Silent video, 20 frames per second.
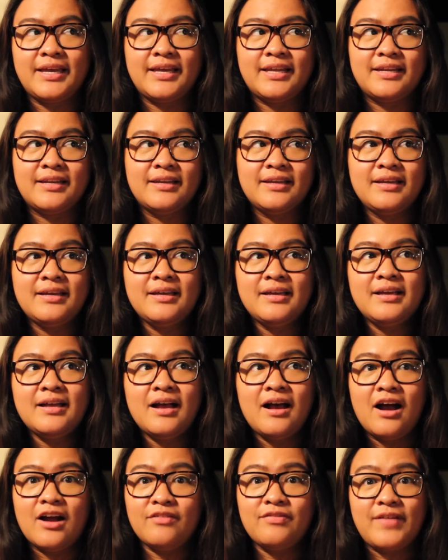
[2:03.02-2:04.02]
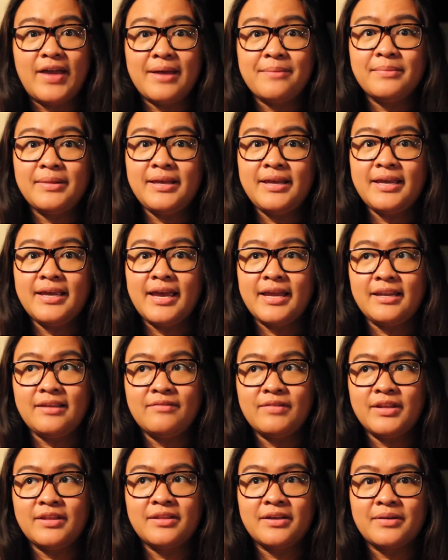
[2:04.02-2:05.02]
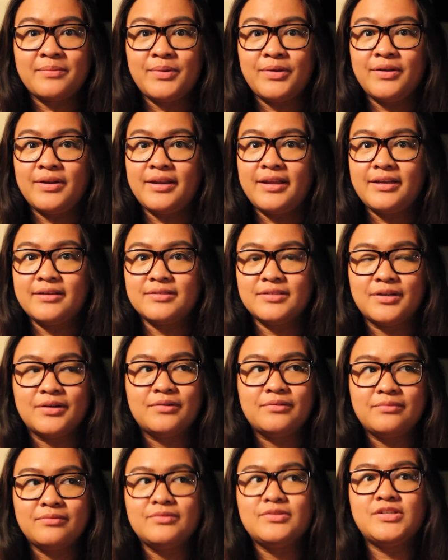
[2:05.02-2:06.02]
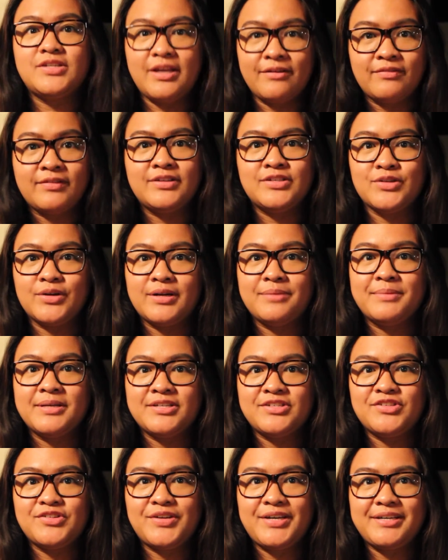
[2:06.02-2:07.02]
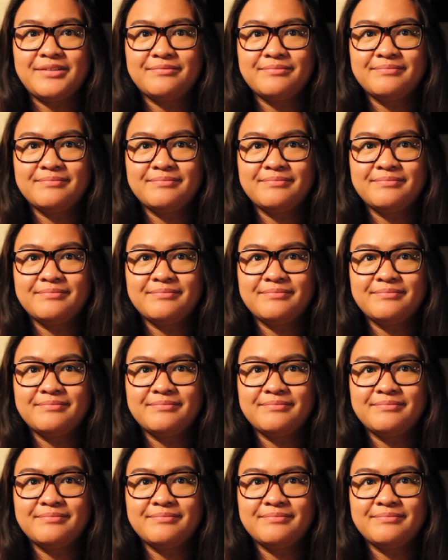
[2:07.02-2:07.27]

in our family and even in the community, so you should definitely join the ministry.